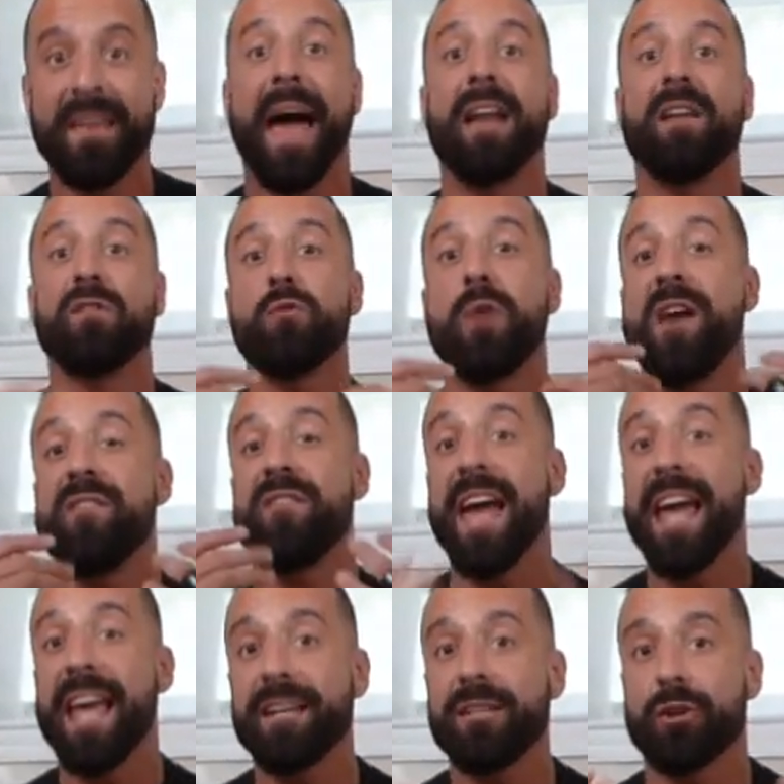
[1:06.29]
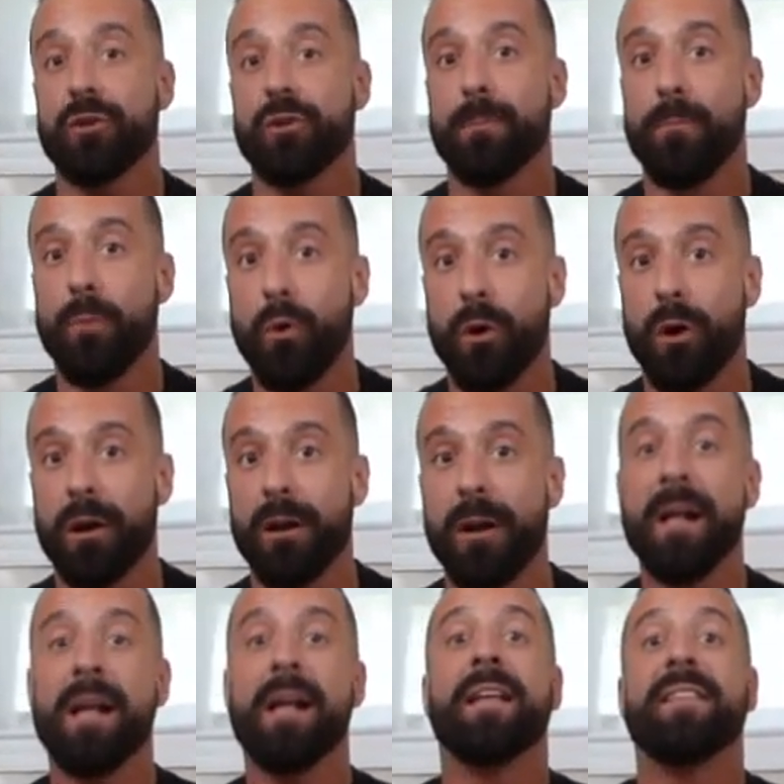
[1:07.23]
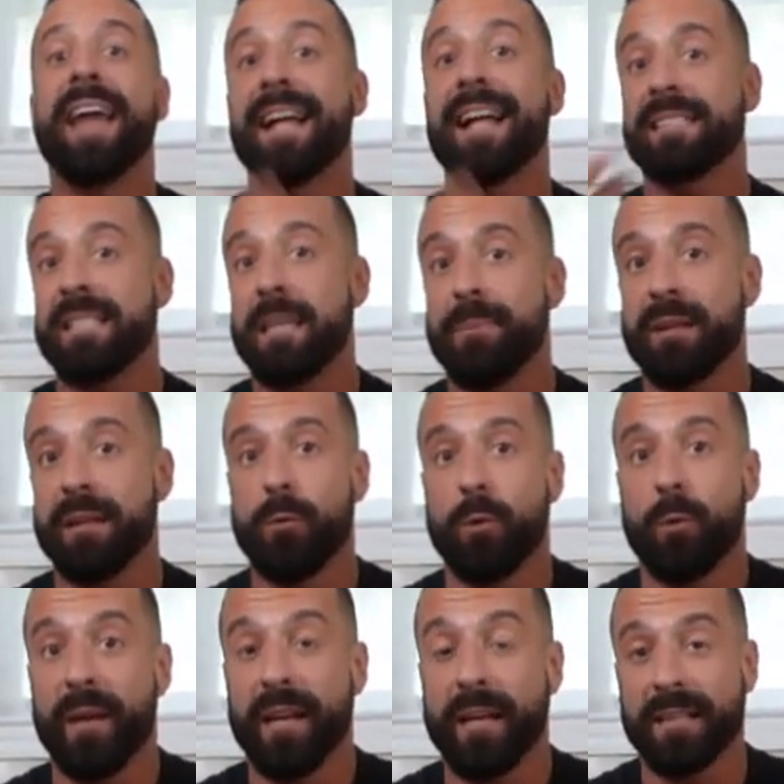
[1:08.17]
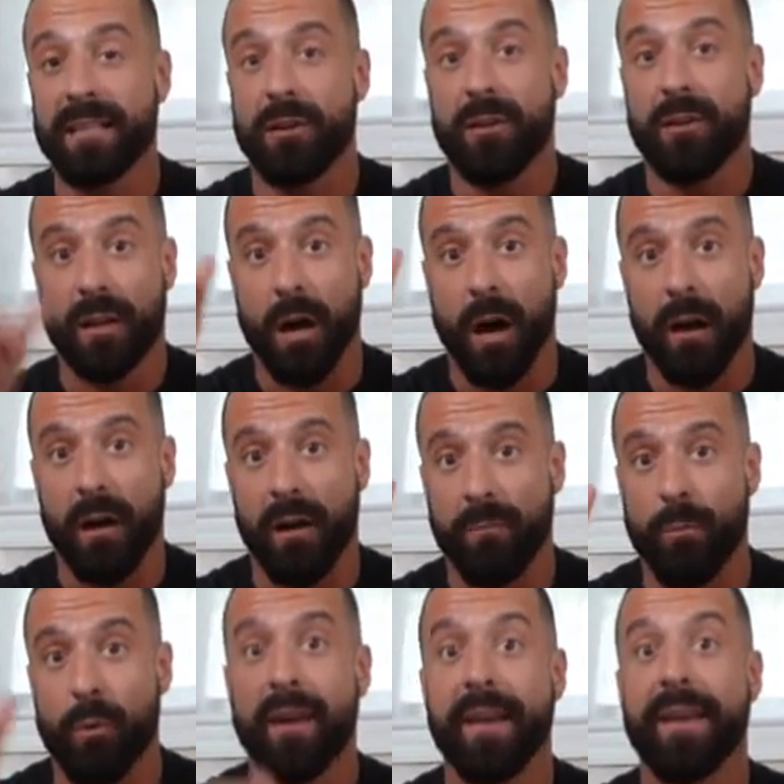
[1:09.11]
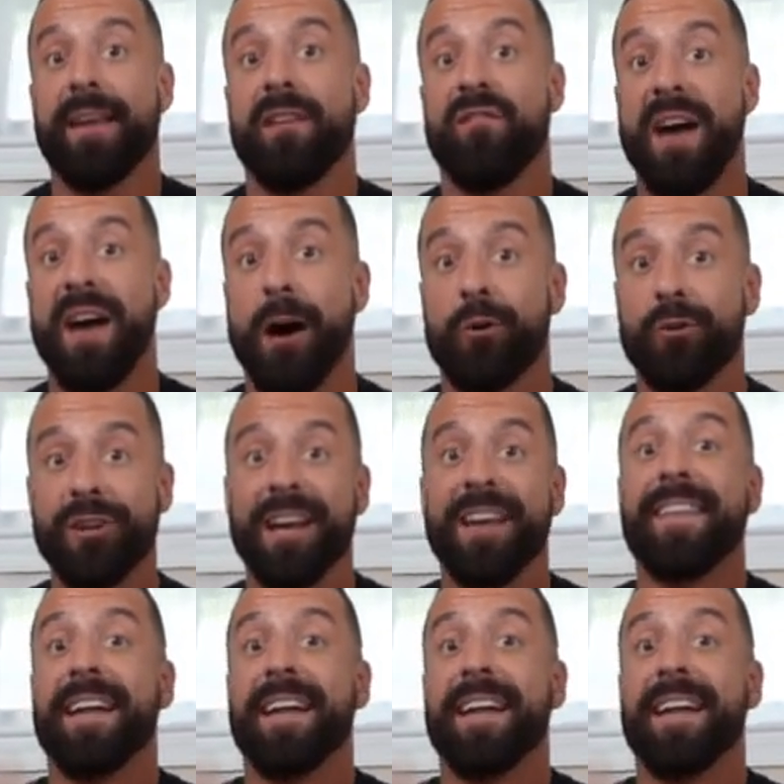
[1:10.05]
And if you have eight or more, that's typically where we consider the cutoff point and have found